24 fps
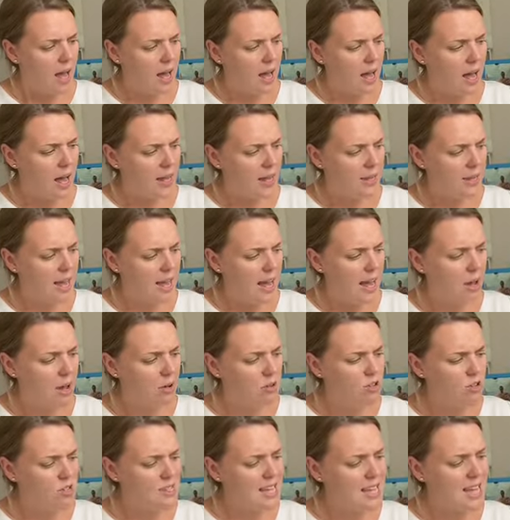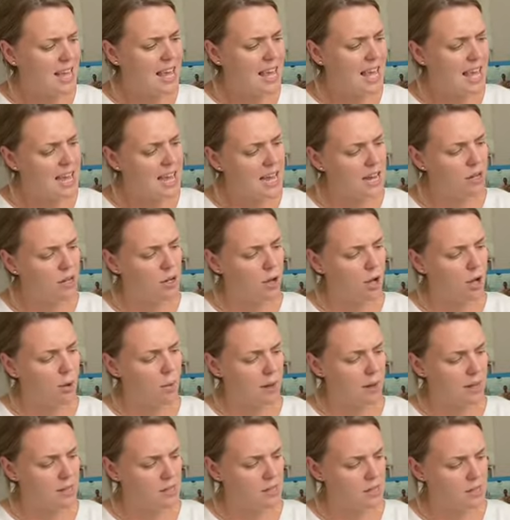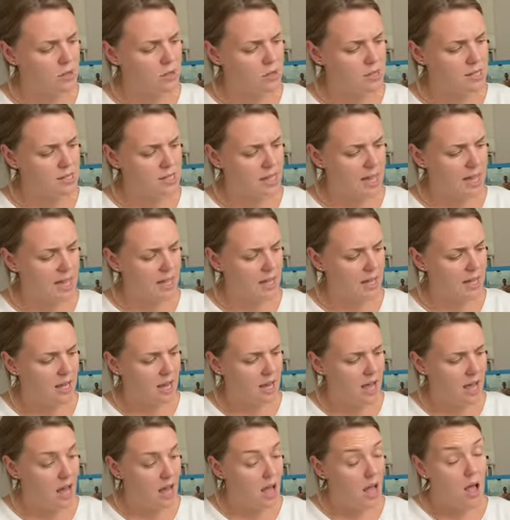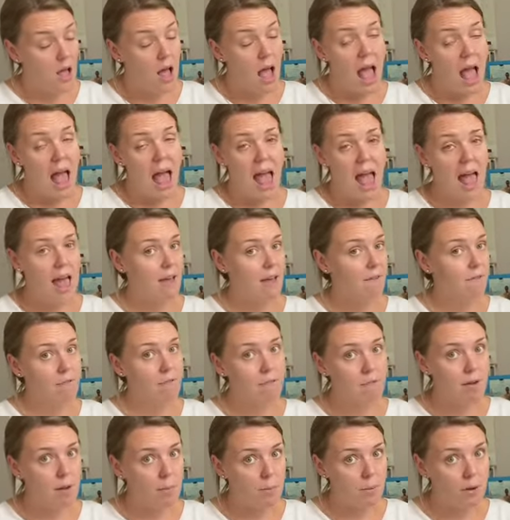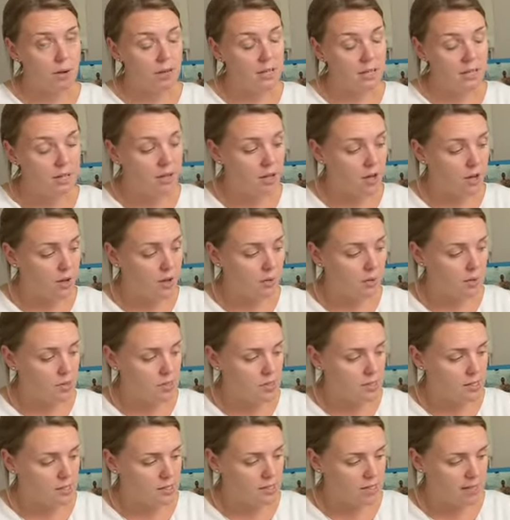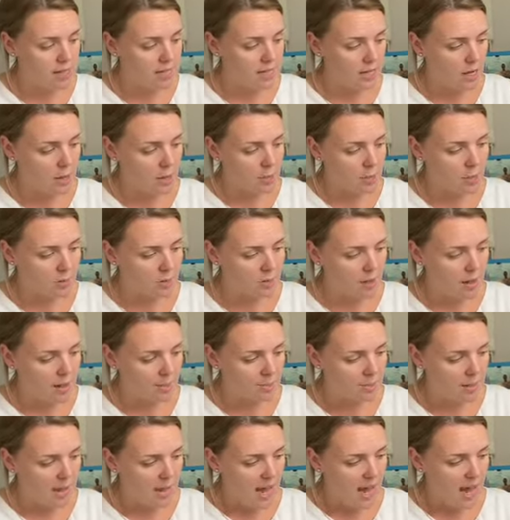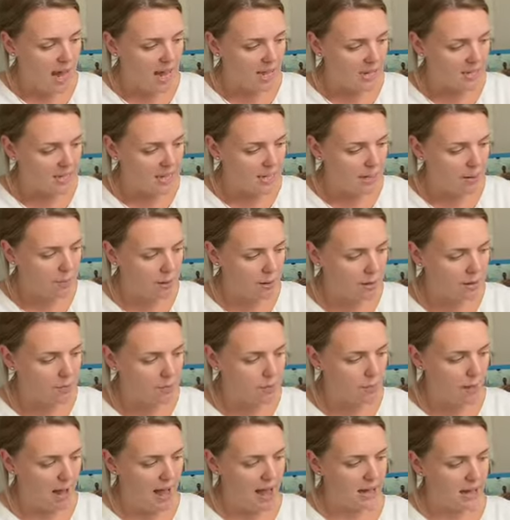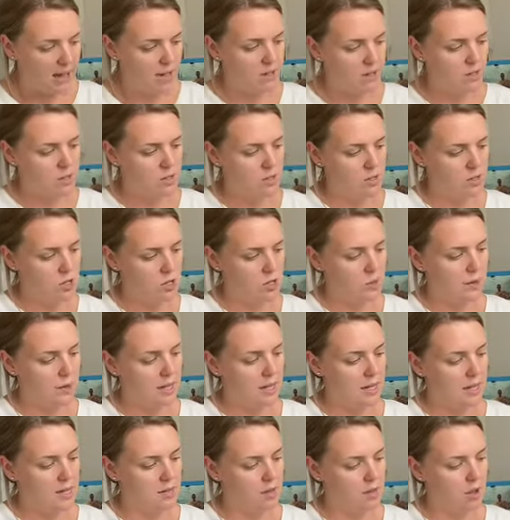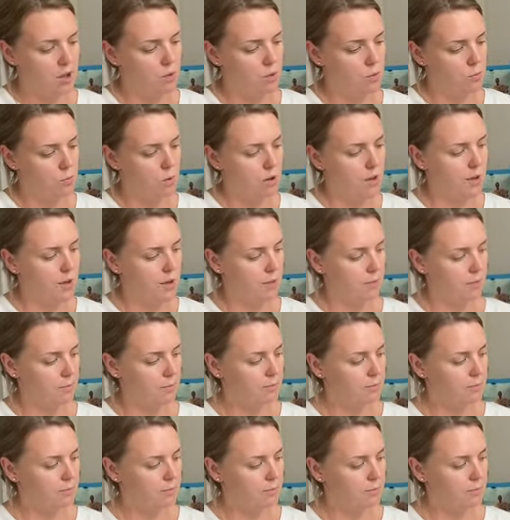"And how does he know?" asked Lucy. "Everybody knows," said her brother, and he went back to doing his homework.